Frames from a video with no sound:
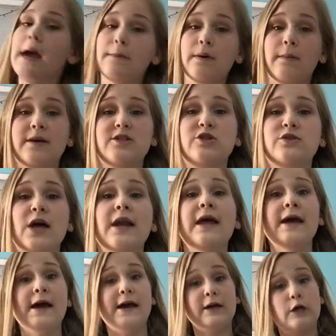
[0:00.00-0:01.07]
put my shoes on,
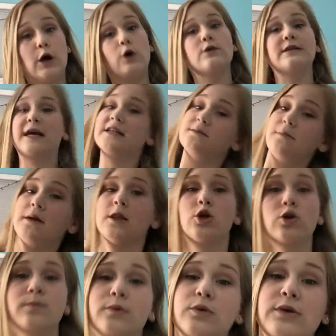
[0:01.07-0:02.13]
and go dance my
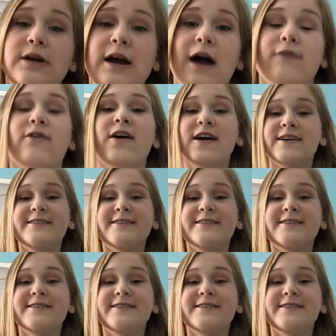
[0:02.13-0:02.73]
little booty off.